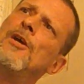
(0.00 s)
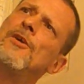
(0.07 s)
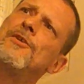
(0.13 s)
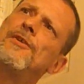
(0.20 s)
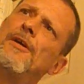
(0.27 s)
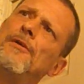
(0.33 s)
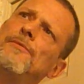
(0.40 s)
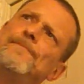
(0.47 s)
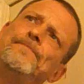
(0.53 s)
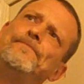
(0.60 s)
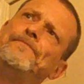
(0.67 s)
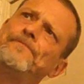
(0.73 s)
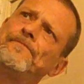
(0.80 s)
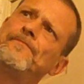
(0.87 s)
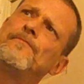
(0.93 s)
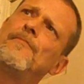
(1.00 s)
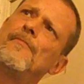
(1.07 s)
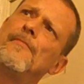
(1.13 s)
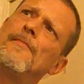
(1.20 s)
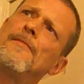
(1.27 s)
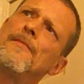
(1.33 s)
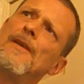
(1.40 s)
So
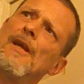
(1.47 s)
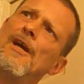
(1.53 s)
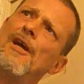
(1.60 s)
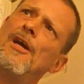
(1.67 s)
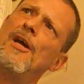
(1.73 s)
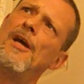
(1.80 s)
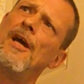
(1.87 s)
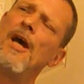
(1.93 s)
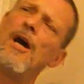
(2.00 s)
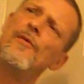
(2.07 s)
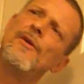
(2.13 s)
you know,